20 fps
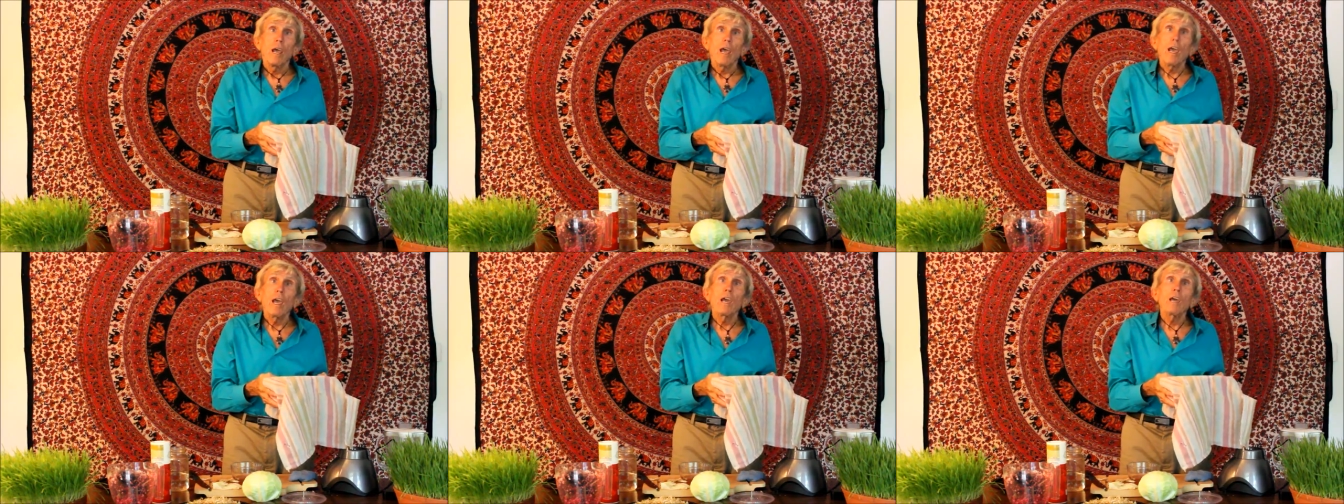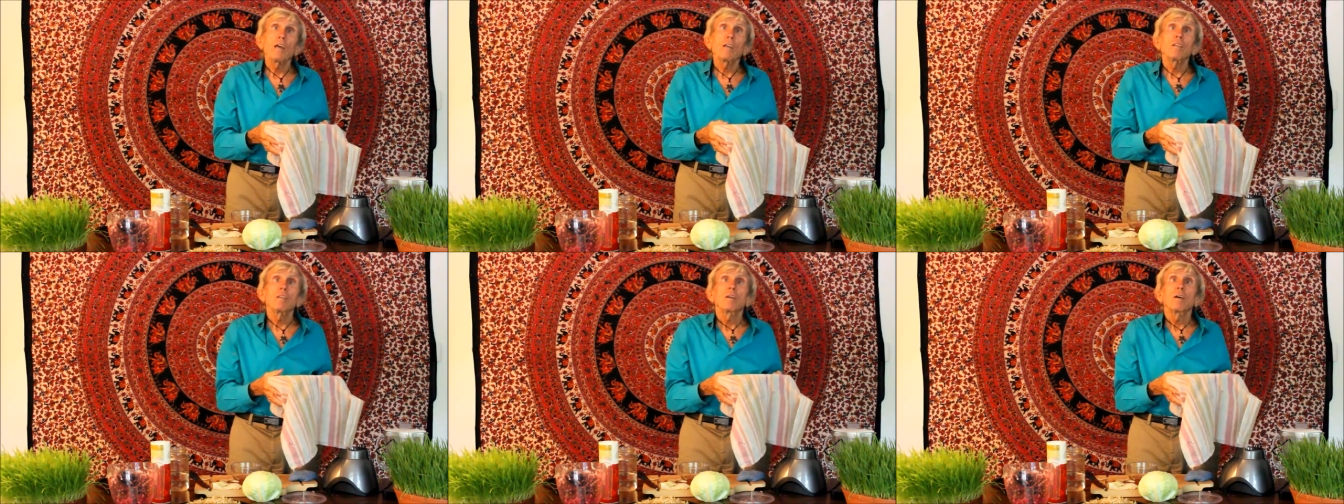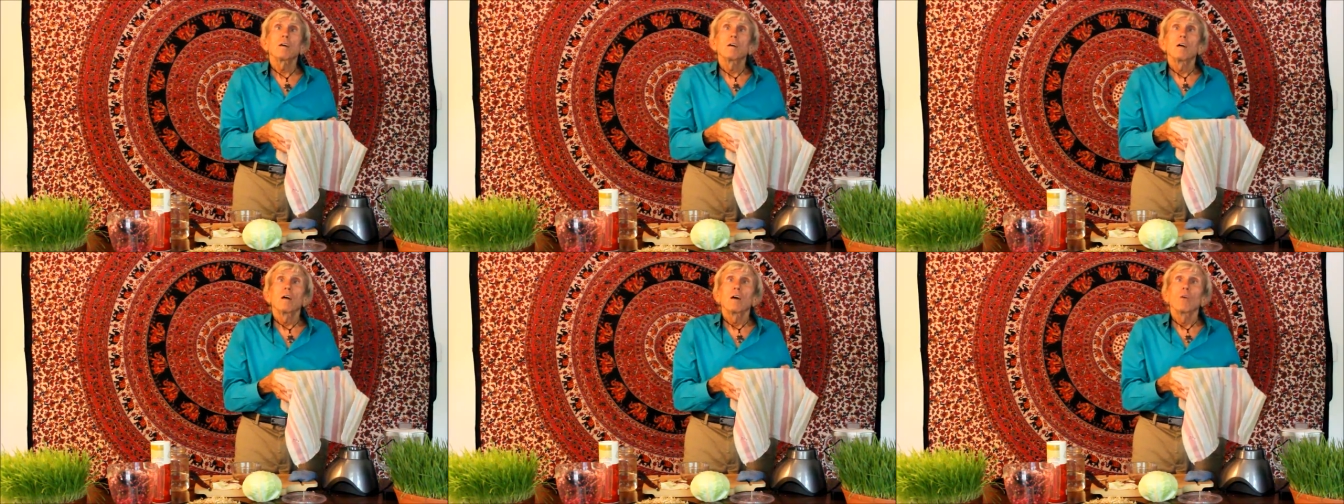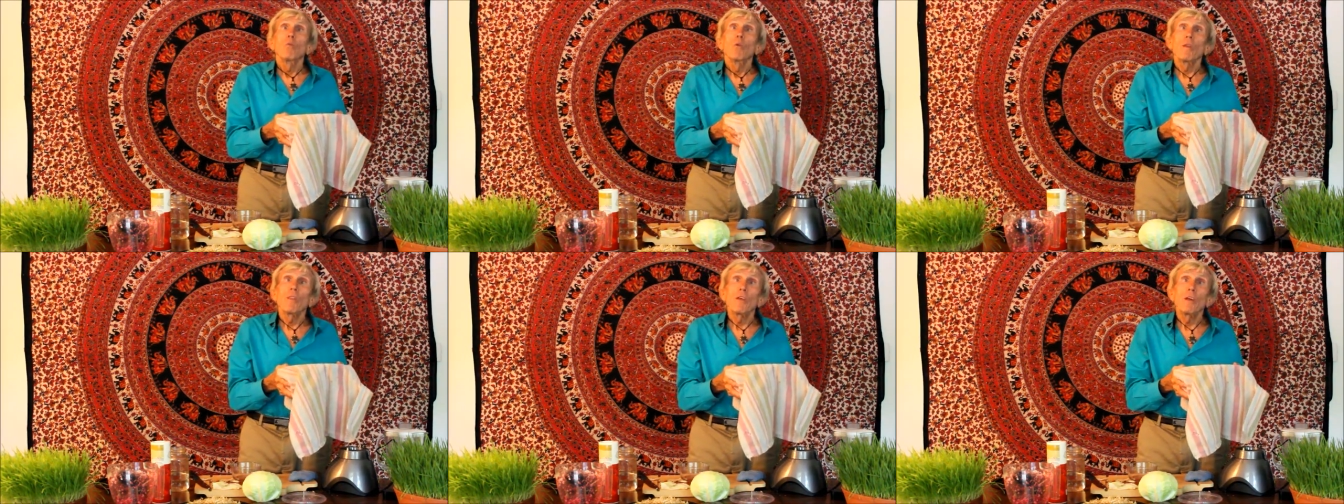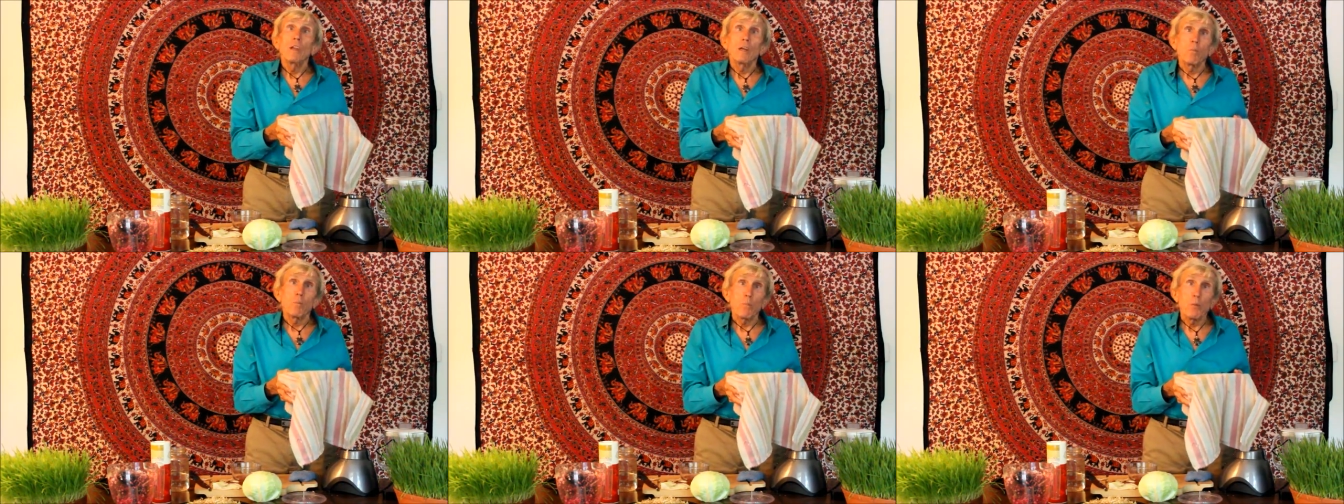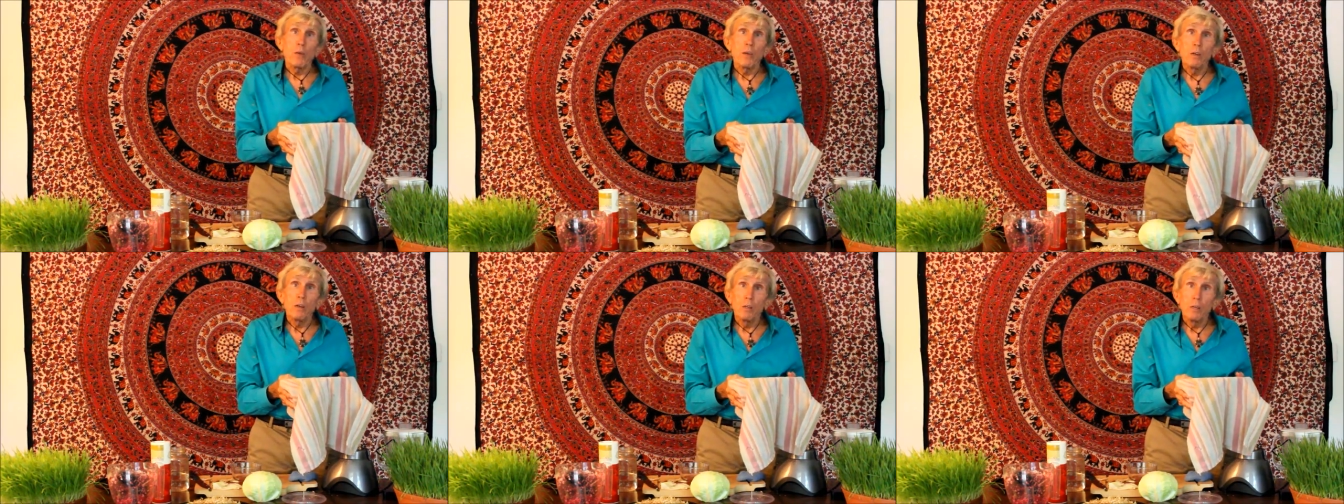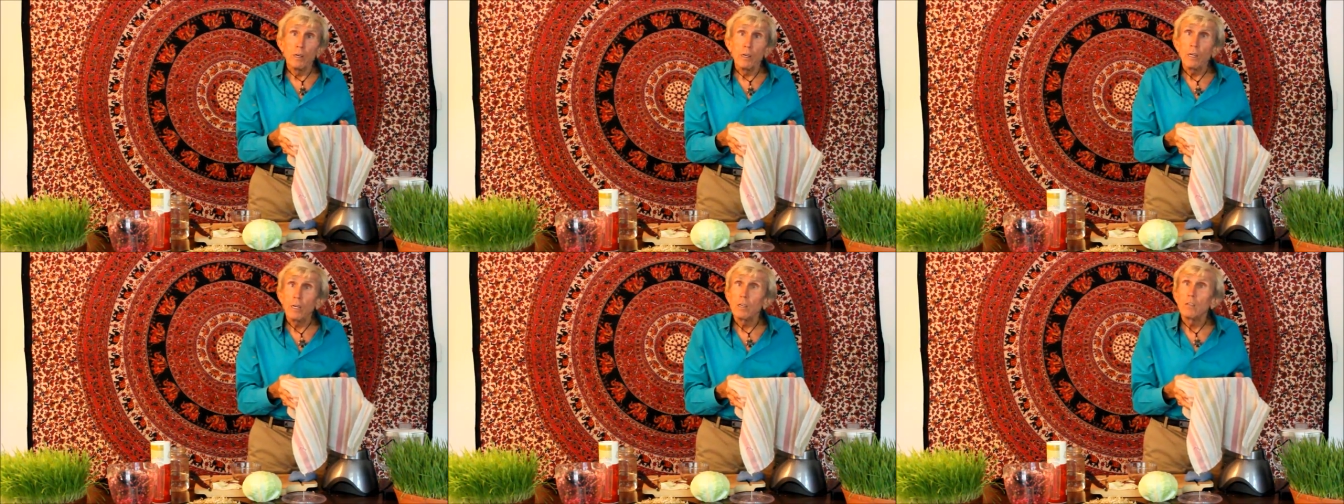And within a
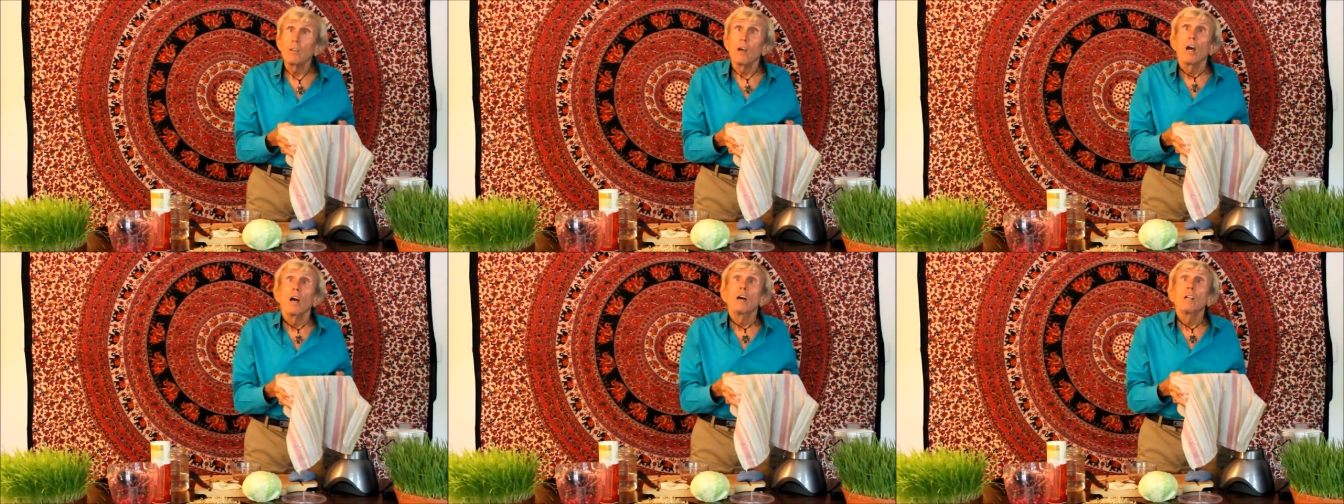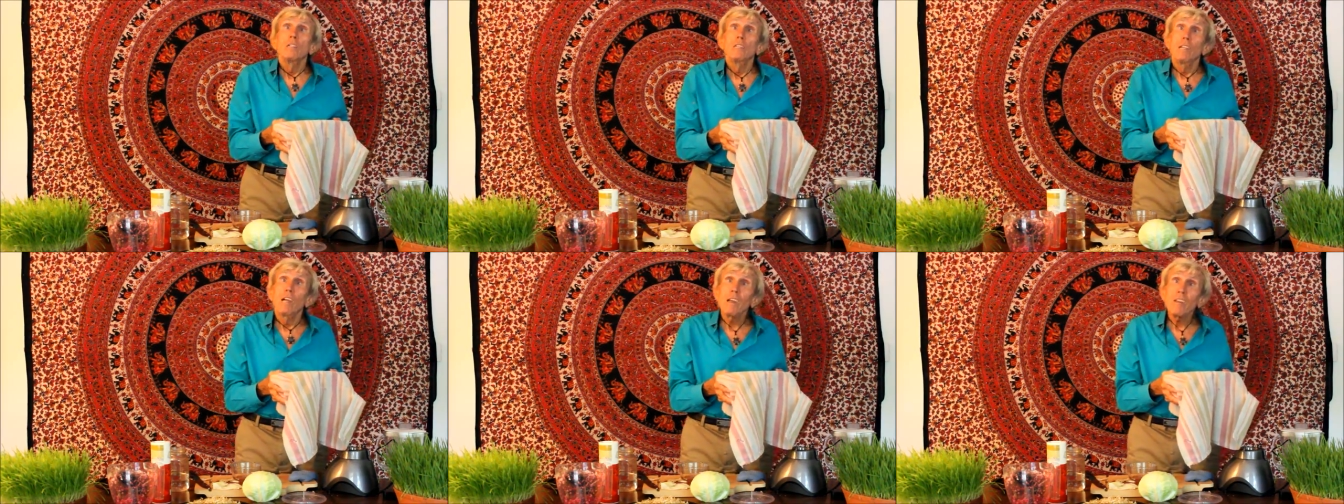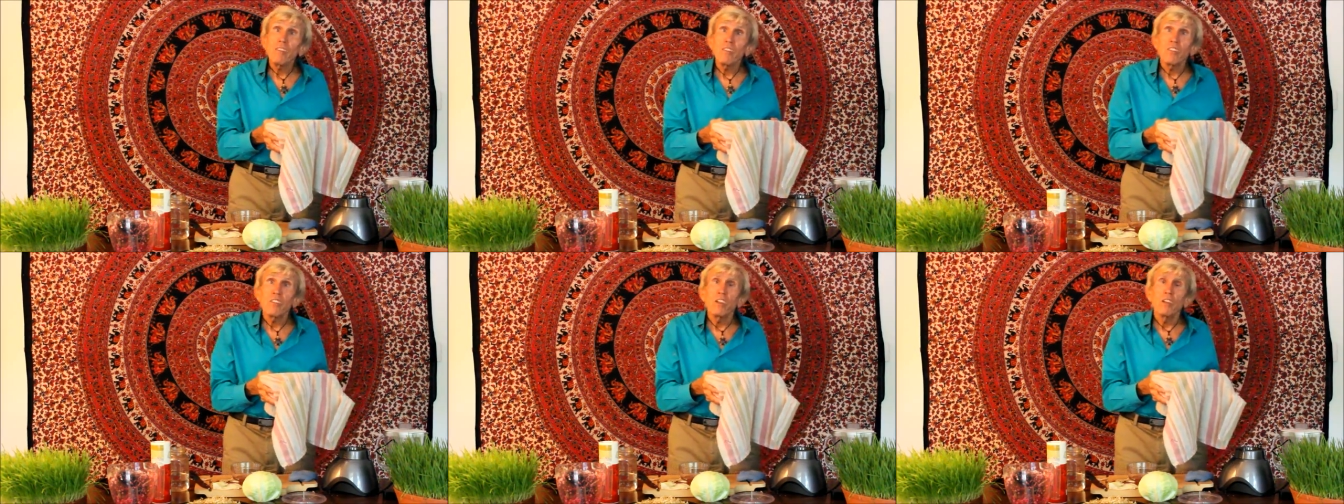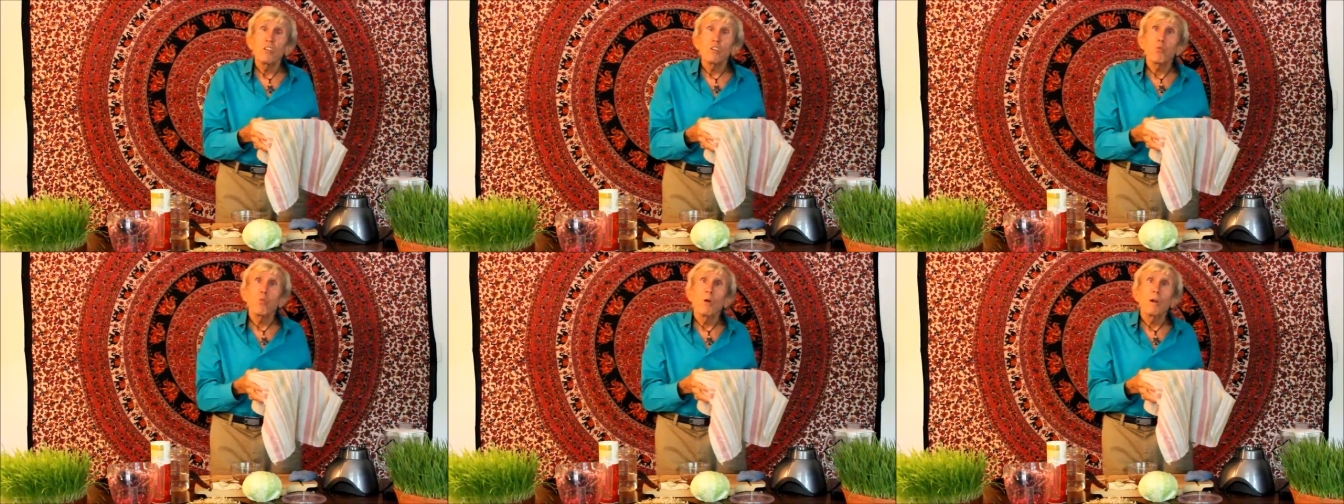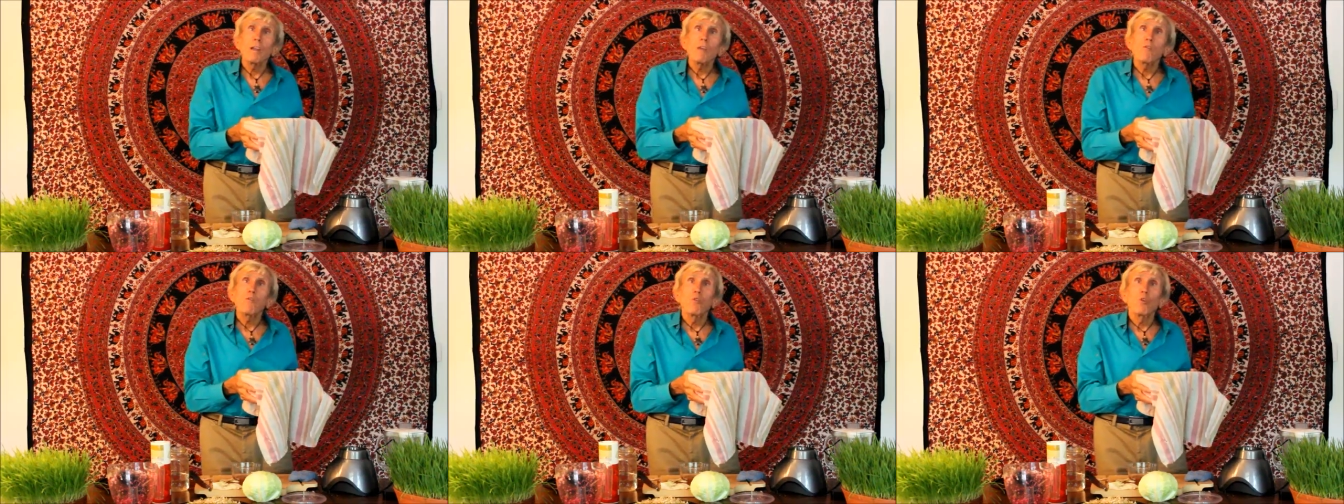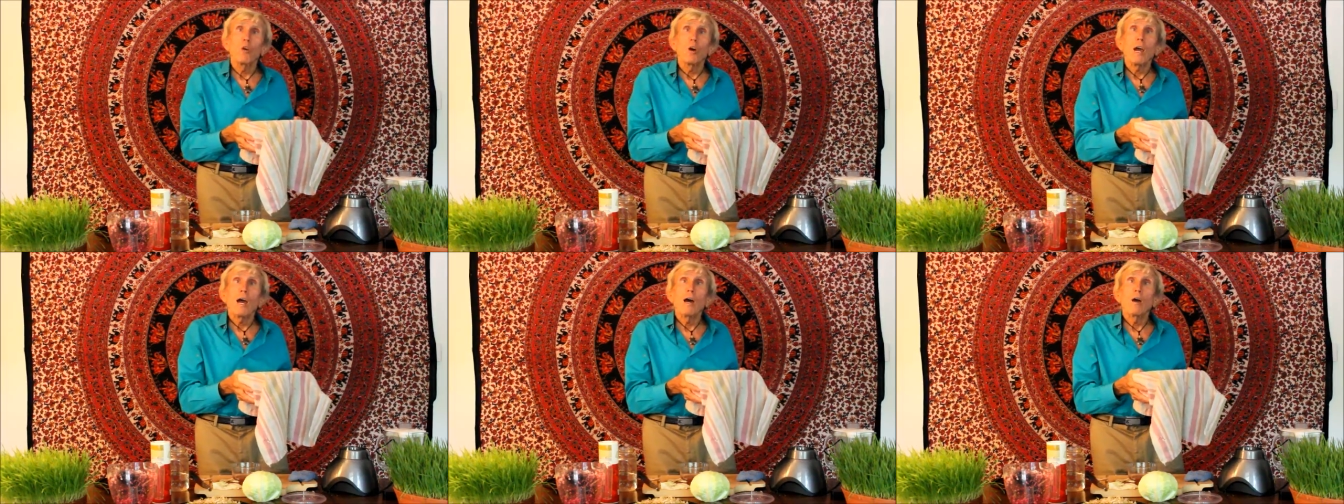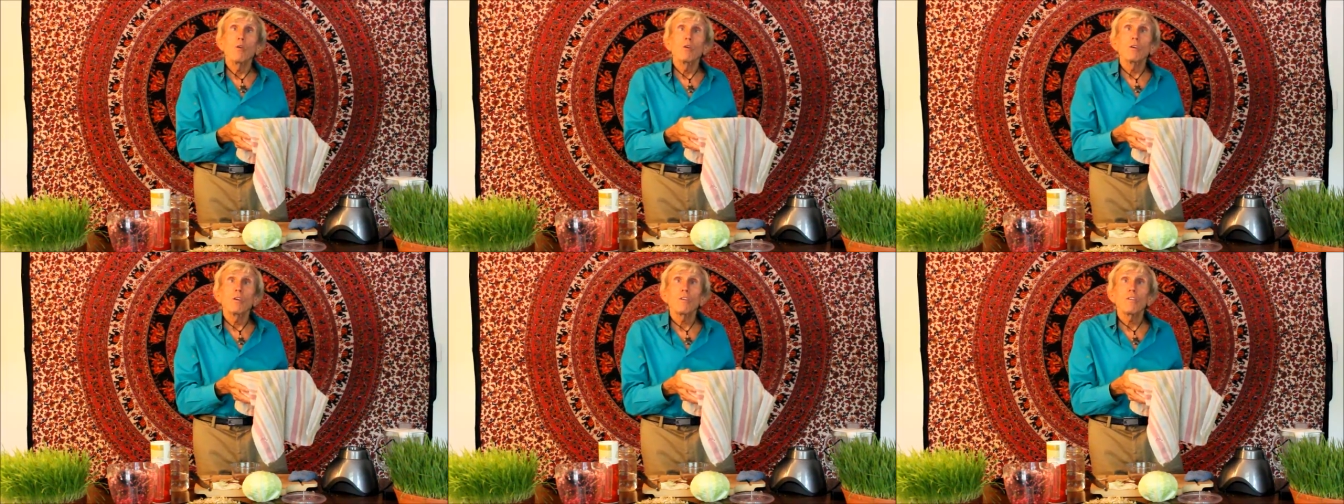period less than 24
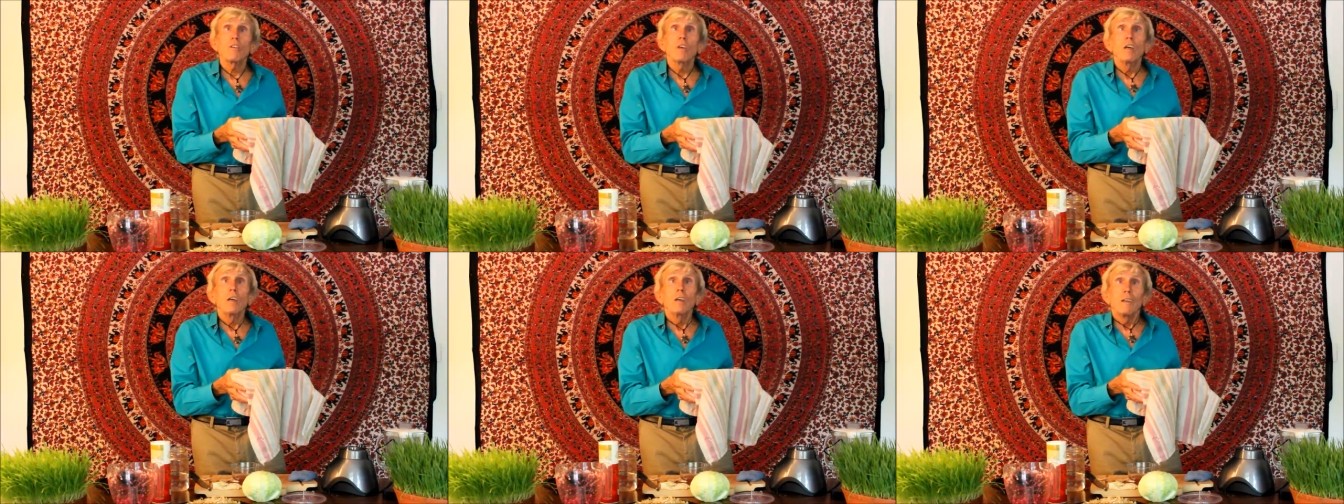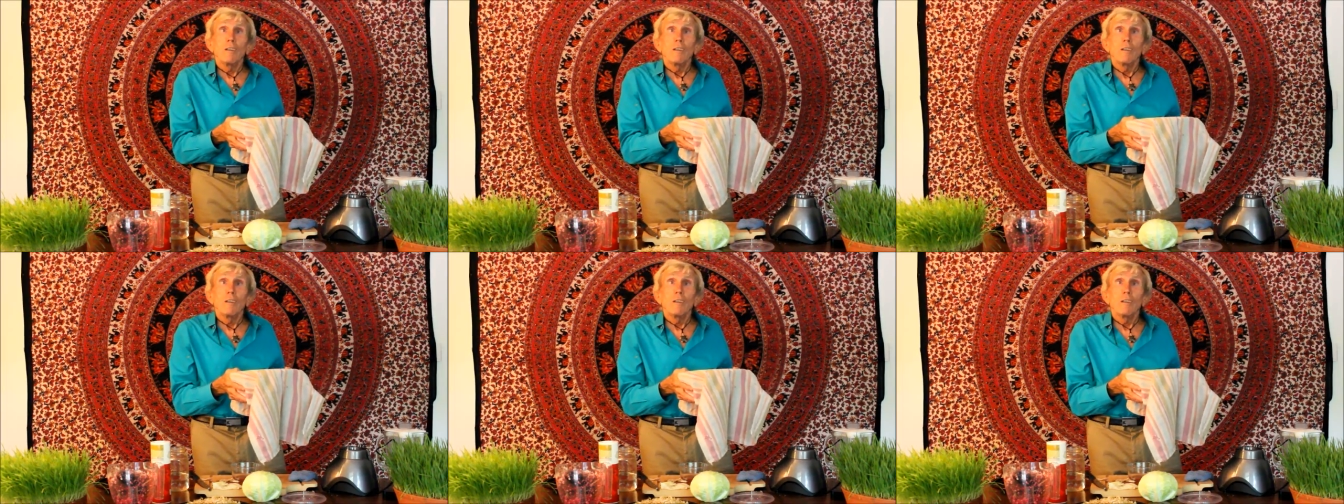hours,